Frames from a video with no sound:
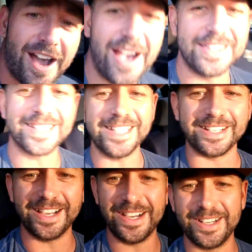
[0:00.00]
I had to clean
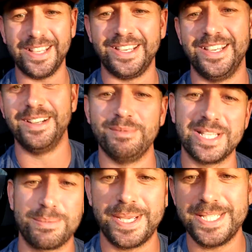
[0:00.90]
it out and
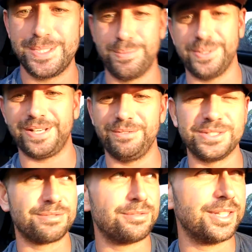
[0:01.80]
make space, but it
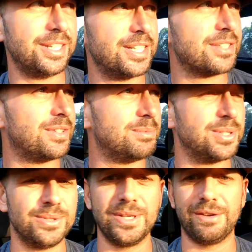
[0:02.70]
was really nice of him to
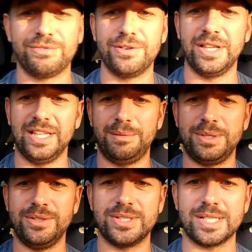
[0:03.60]
do that, let
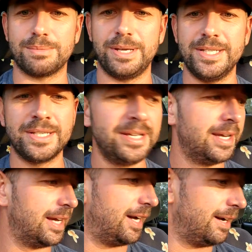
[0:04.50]
me use that space.
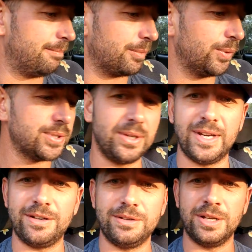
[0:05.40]
Also
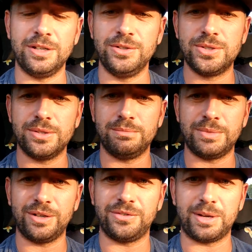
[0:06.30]
Noosa
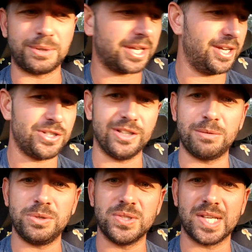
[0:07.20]
Metal Fabrication
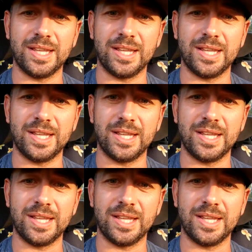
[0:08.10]
let me use their